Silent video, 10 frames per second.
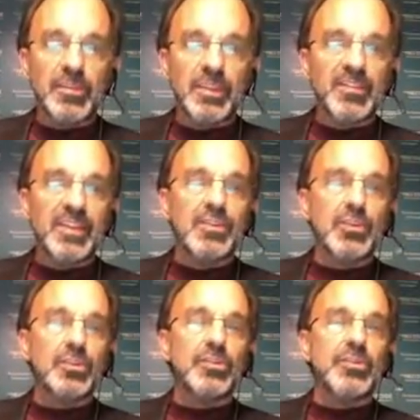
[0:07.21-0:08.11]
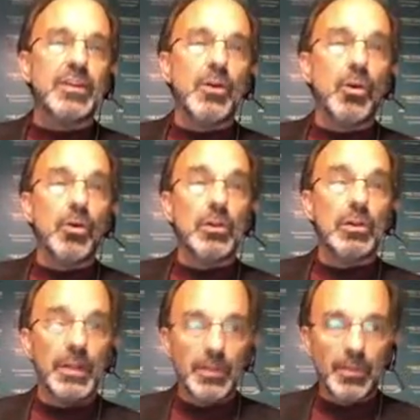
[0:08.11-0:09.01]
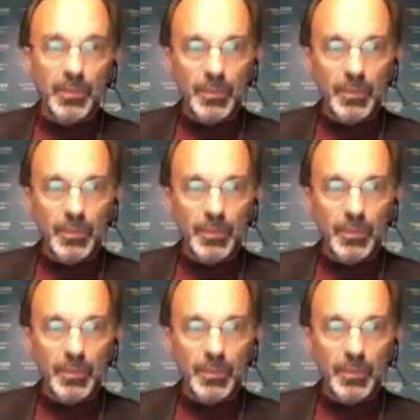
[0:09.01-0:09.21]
The Essentials in Oral Health,